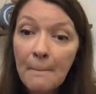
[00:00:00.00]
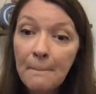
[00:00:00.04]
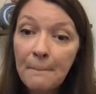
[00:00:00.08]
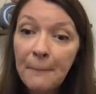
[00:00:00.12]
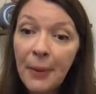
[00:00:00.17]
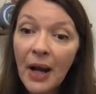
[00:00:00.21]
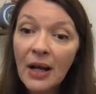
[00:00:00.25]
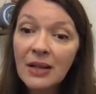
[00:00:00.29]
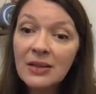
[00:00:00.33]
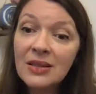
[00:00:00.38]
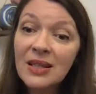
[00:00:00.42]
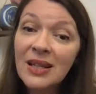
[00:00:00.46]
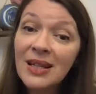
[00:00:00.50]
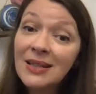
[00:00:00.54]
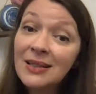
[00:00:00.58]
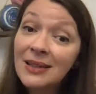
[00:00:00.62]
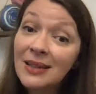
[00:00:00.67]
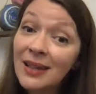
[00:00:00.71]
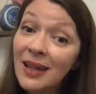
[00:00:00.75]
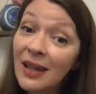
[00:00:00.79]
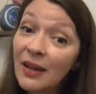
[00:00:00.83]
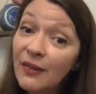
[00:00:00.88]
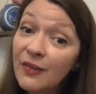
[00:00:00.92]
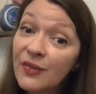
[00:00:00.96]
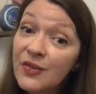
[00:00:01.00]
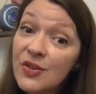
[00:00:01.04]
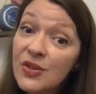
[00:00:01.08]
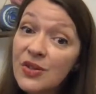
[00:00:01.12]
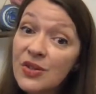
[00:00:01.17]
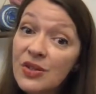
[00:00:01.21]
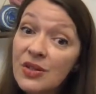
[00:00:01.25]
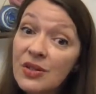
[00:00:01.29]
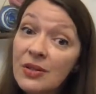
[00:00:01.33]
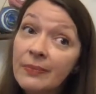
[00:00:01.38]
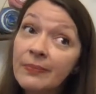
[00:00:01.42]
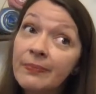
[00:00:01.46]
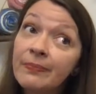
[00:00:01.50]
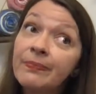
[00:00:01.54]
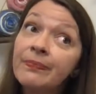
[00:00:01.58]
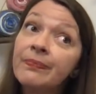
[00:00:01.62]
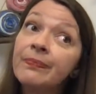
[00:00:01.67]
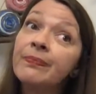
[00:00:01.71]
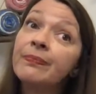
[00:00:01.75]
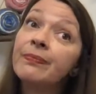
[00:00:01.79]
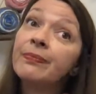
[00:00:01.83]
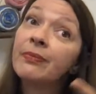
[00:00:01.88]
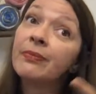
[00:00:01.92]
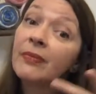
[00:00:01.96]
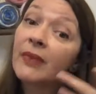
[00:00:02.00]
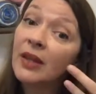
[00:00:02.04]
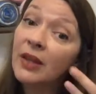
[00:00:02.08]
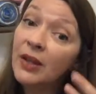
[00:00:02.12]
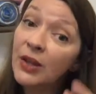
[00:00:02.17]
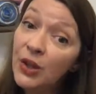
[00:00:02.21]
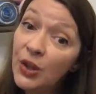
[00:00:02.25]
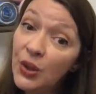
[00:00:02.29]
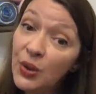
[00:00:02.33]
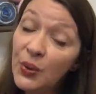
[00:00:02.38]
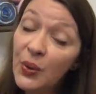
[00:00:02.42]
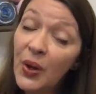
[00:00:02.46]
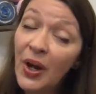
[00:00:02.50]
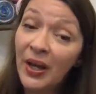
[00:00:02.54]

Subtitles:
but it gives you